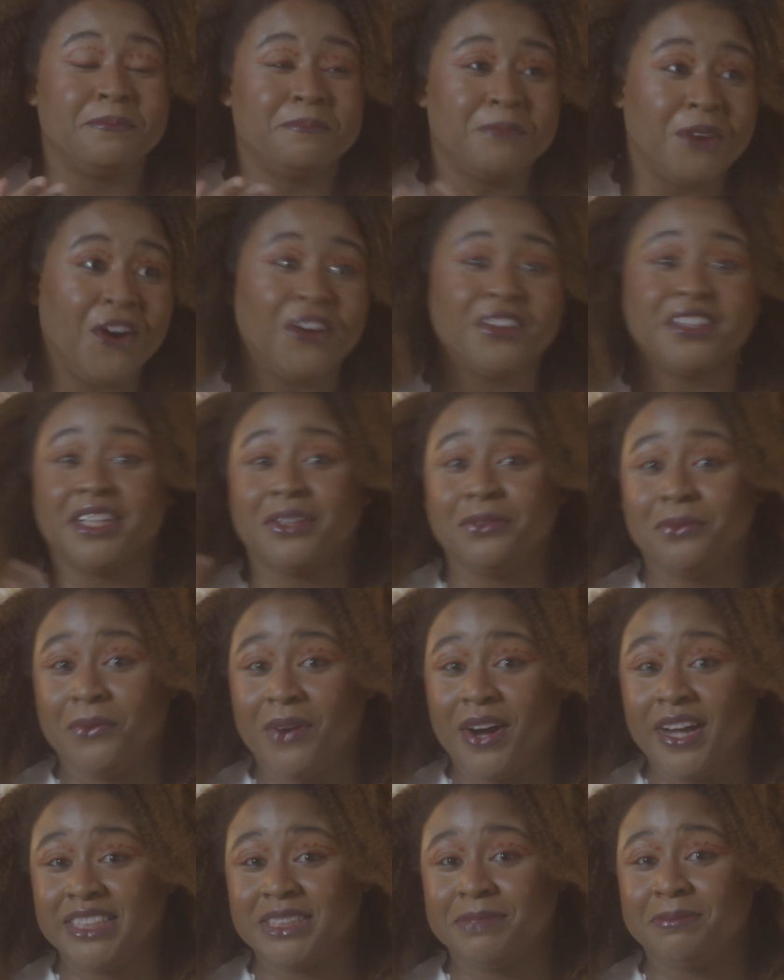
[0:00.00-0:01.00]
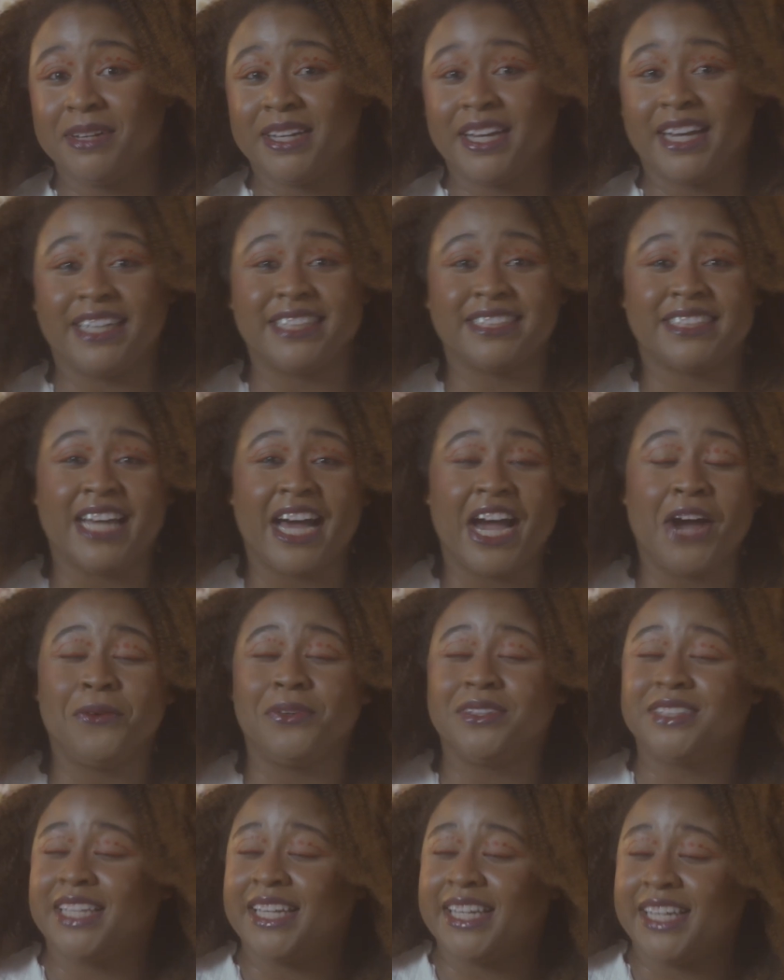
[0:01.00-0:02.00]
more than once because I
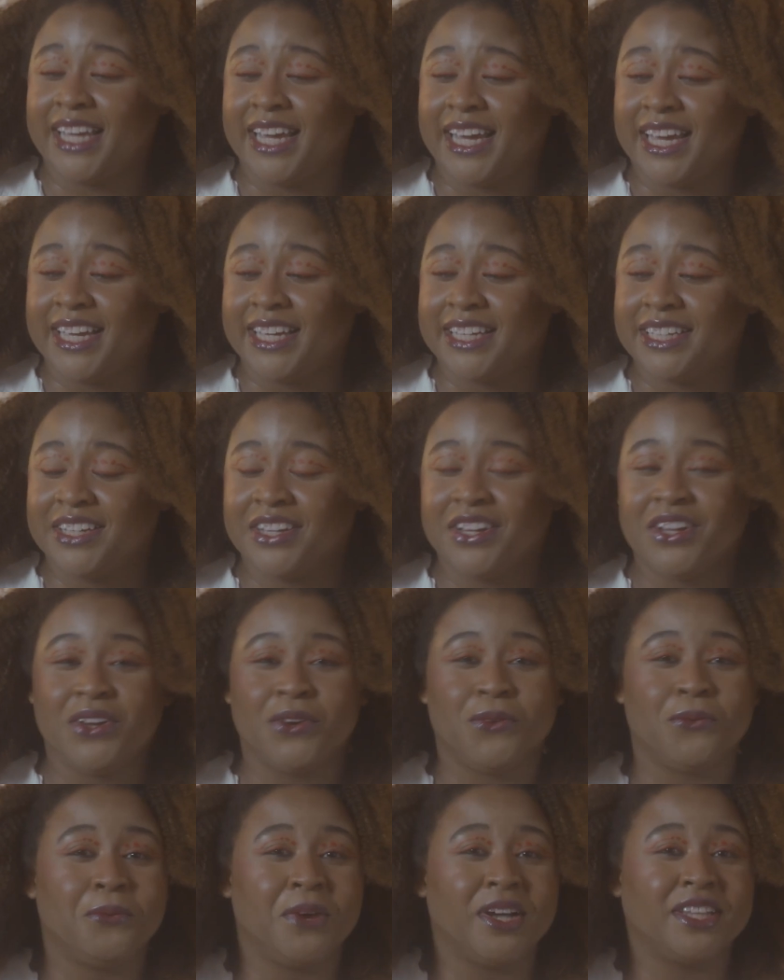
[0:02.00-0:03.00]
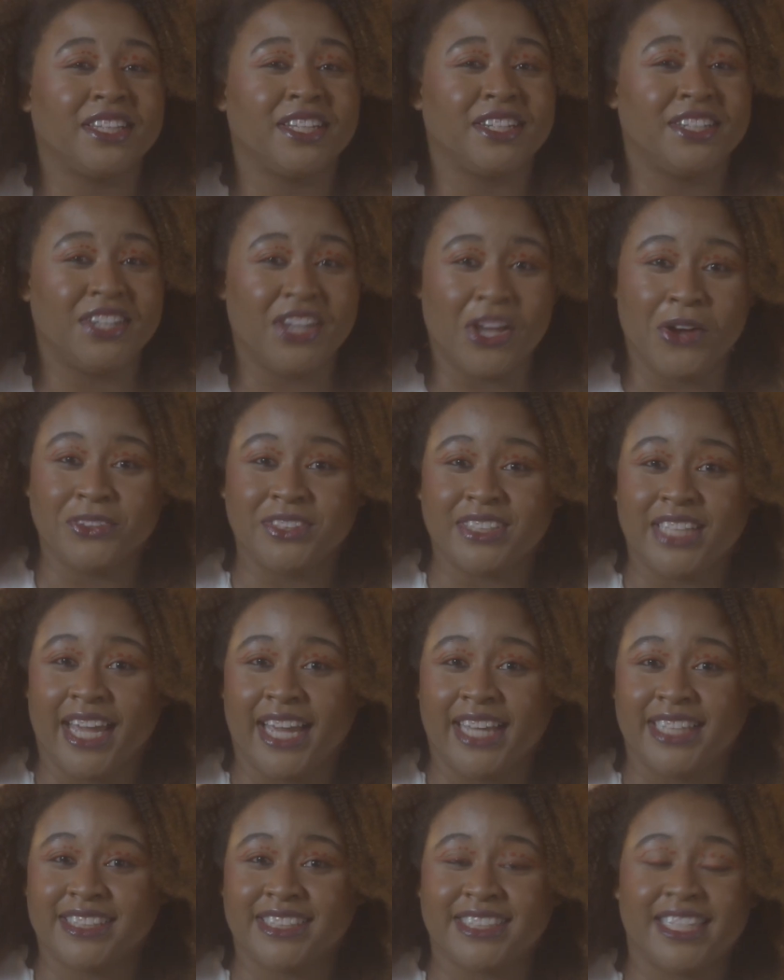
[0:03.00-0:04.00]
was a kid with no
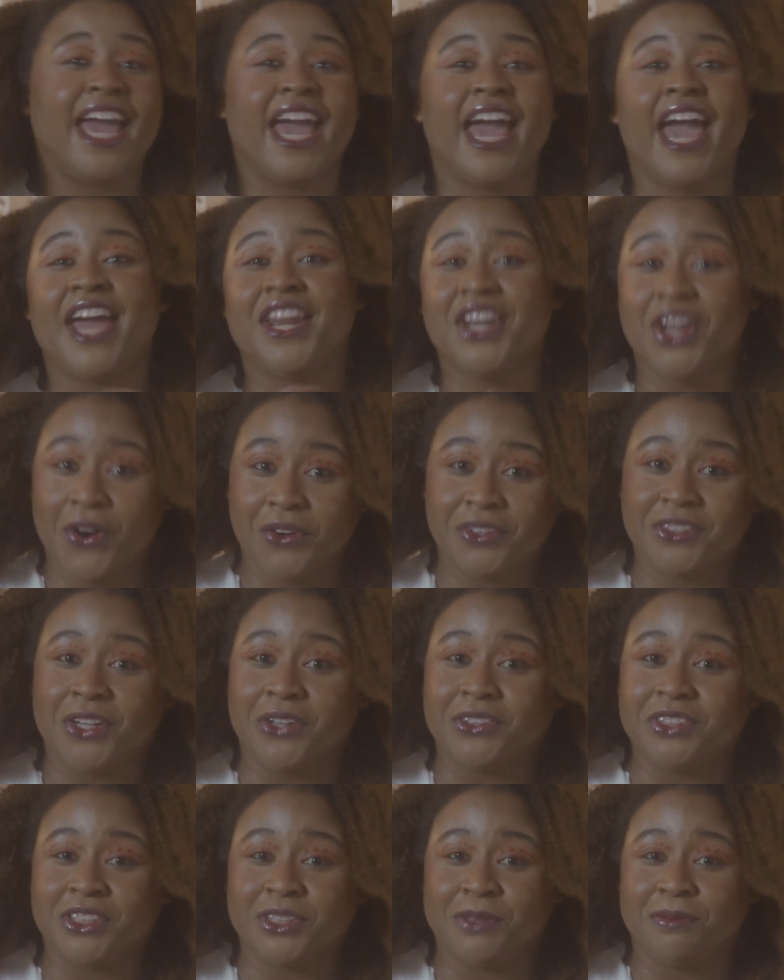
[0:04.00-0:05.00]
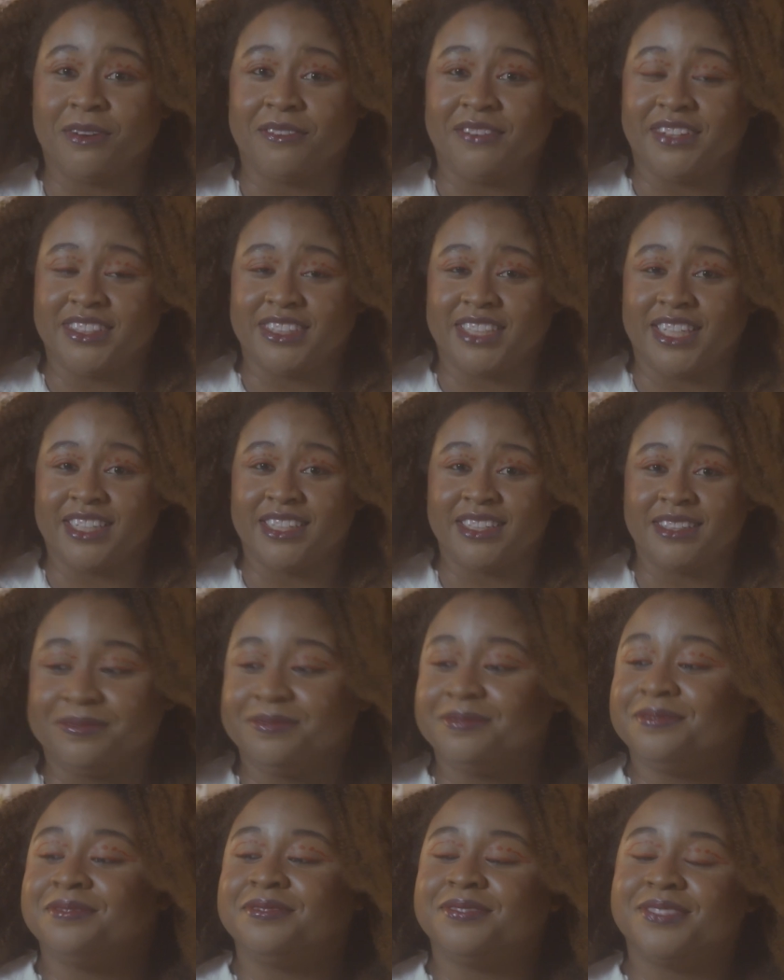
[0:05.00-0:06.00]
taste and no adult supervision.
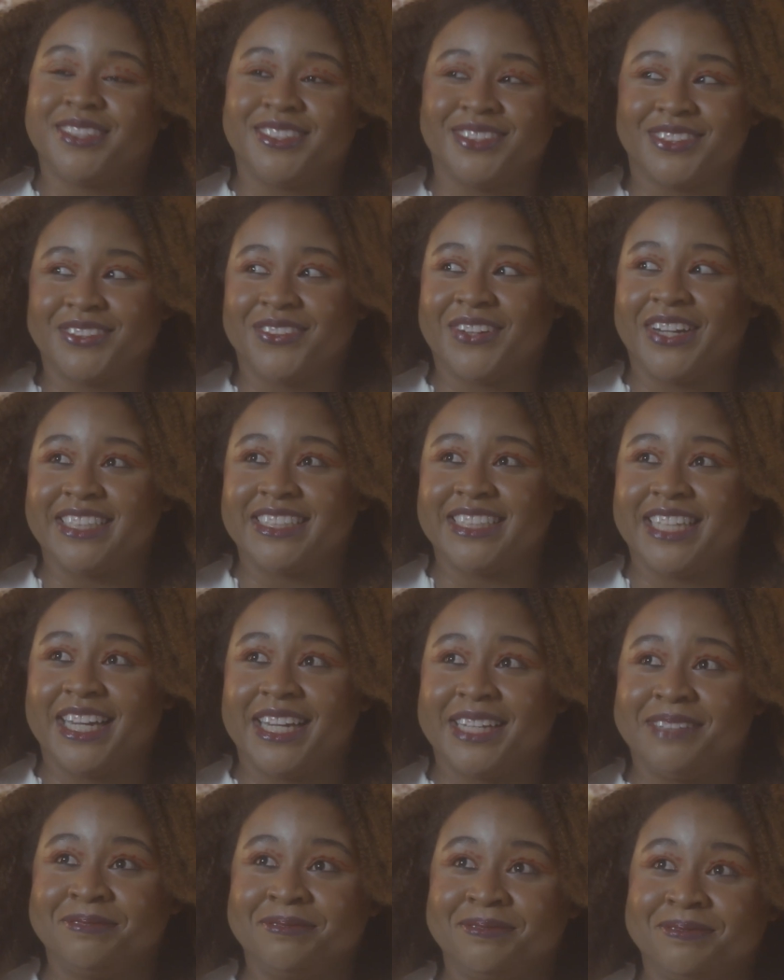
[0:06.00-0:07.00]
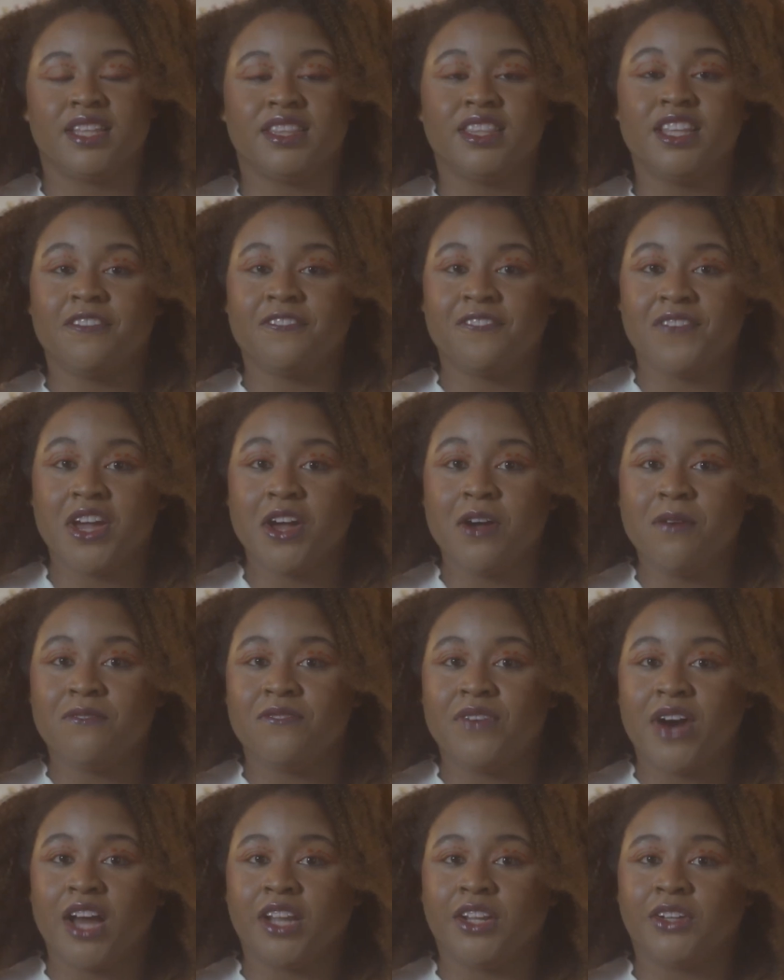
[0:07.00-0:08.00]
Mm, it was a great time. The film
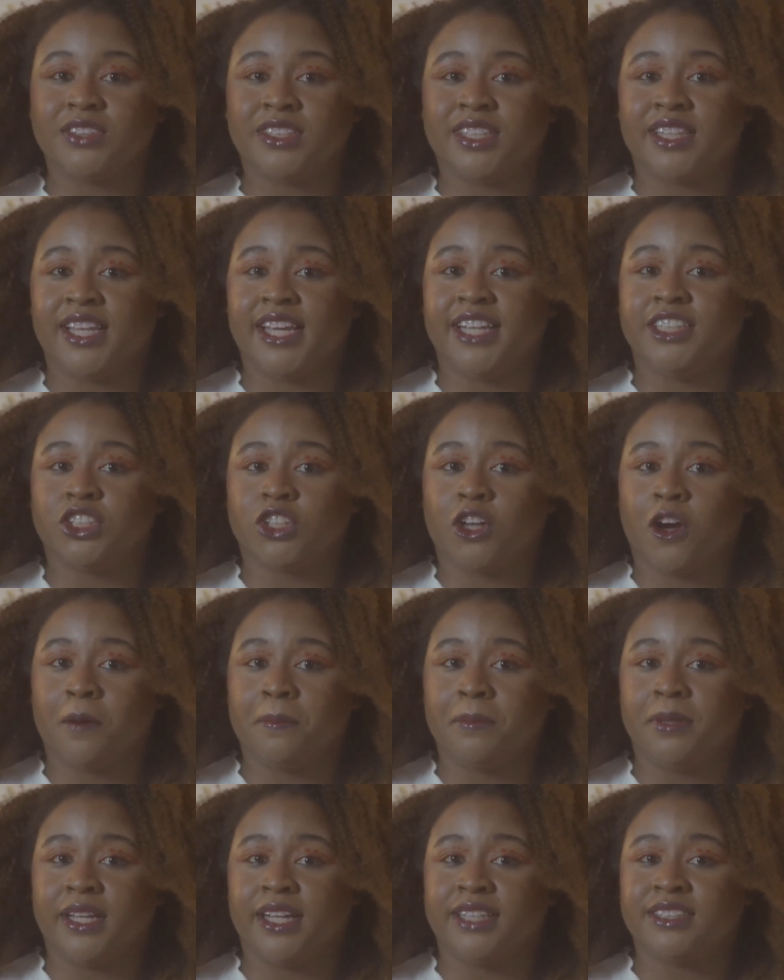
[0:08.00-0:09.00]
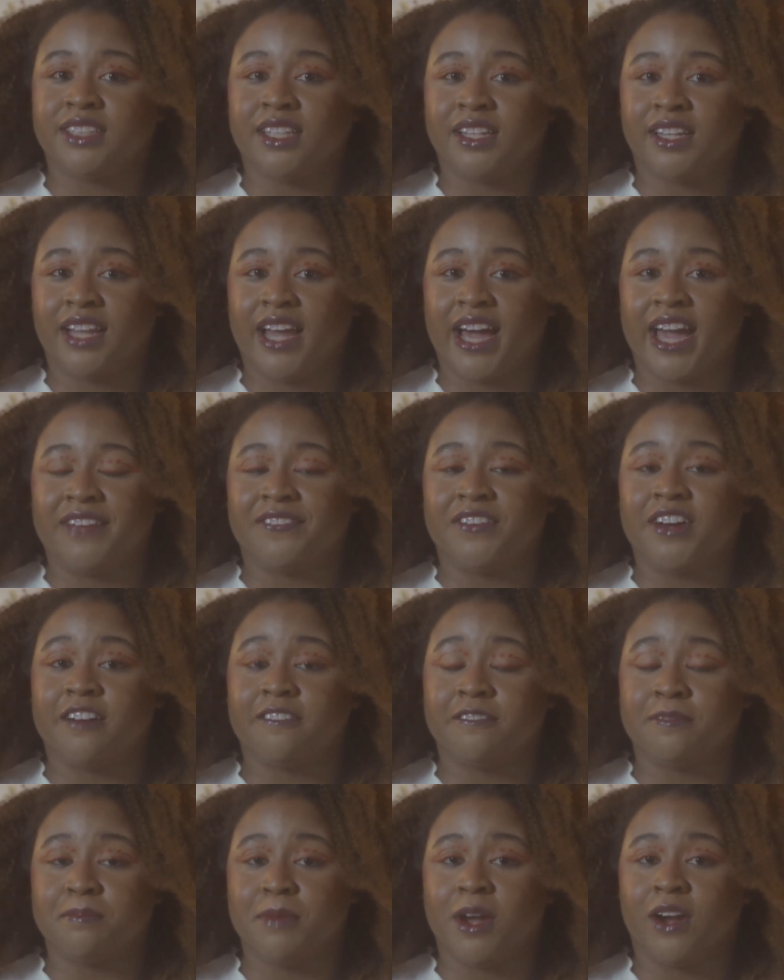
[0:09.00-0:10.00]
follows the turbulent life of
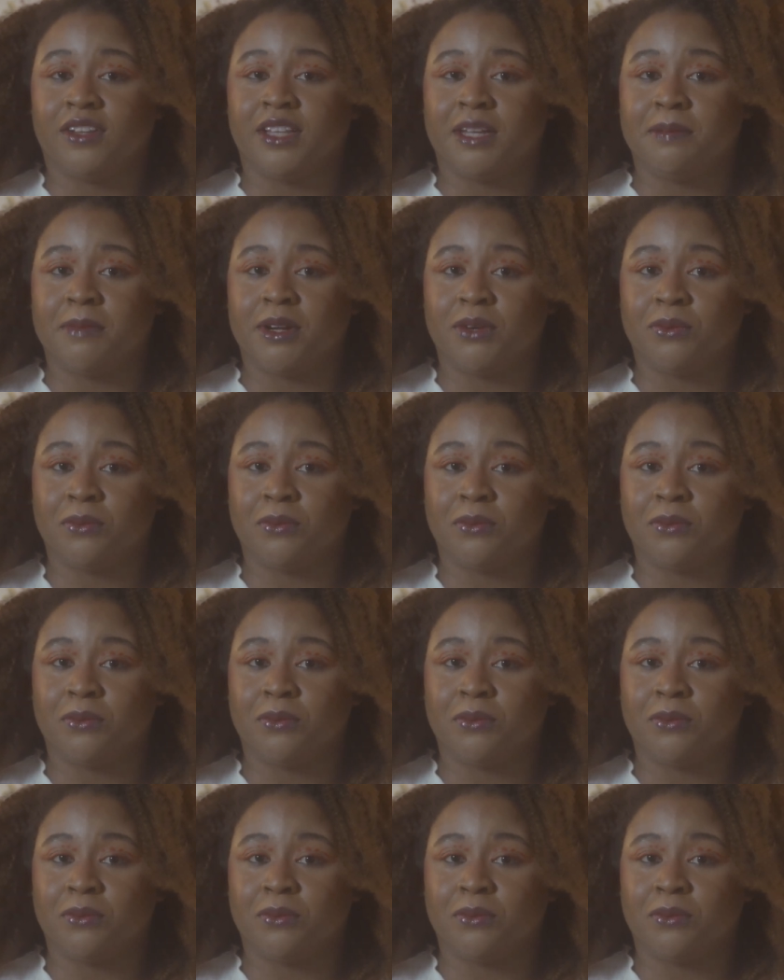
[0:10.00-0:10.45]
Marilyn